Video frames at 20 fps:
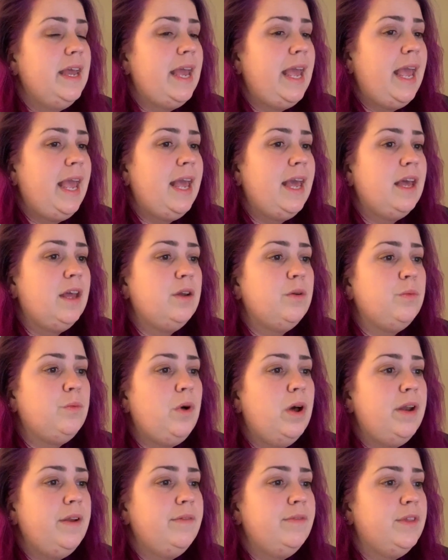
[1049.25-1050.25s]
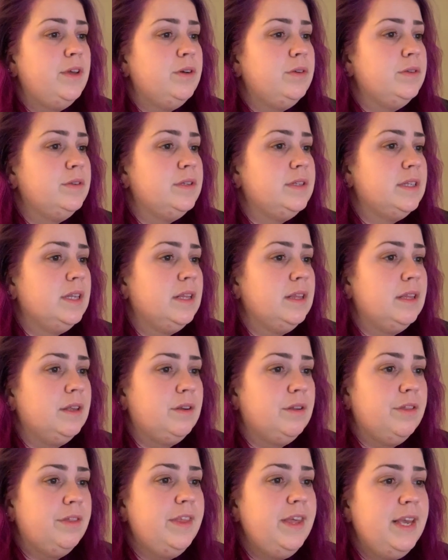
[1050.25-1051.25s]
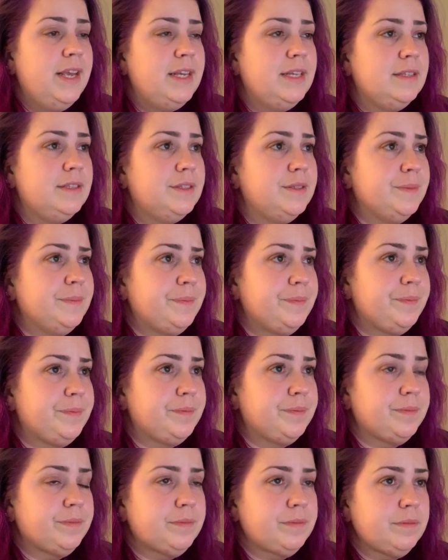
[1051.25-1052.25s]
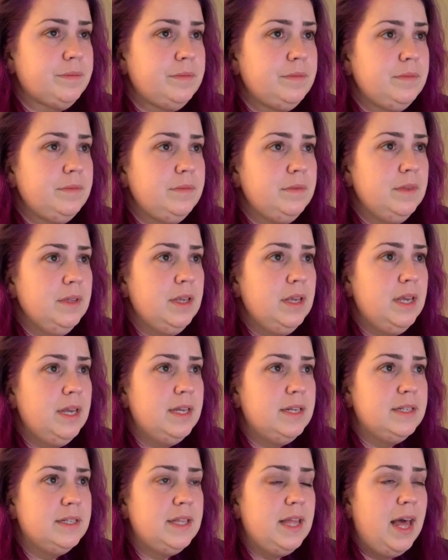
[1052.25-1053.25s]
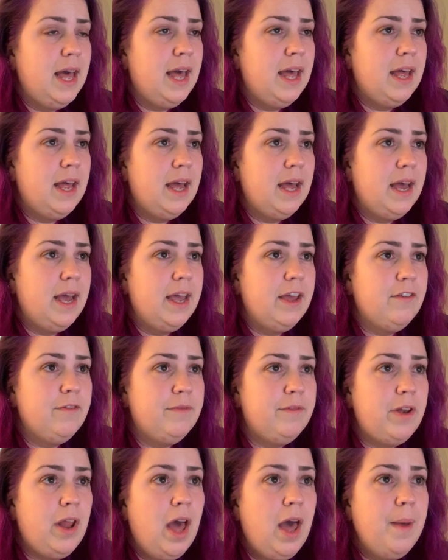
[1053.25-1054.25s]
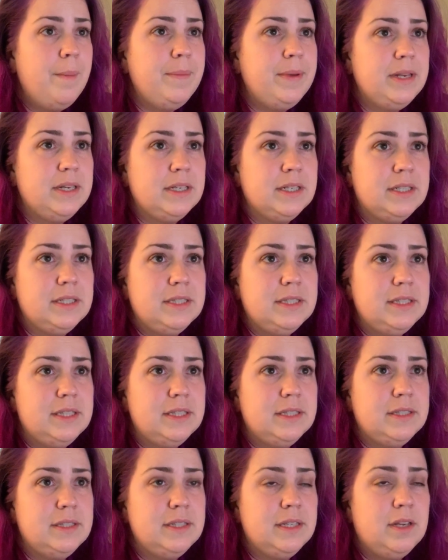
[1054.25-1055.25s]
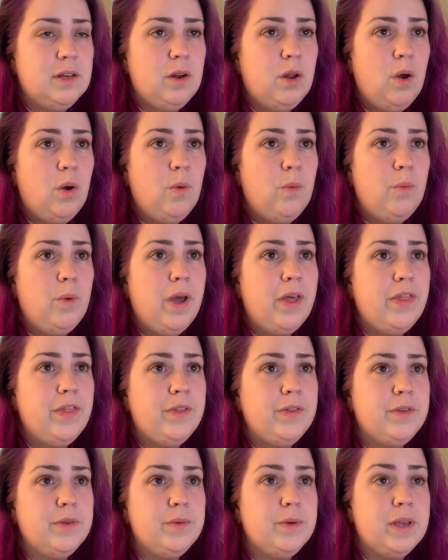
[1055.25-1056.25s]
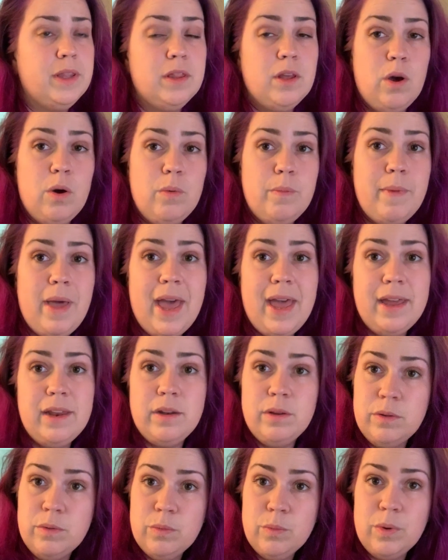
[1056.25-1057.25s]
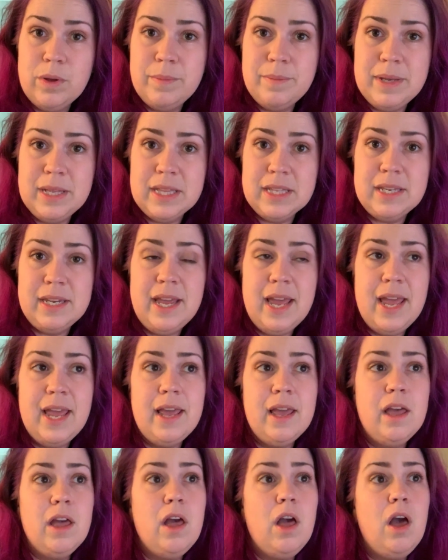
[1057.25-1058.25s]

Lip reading: And one of those little things is that I have not been consistent with doing the OMAD, 1 meal a day,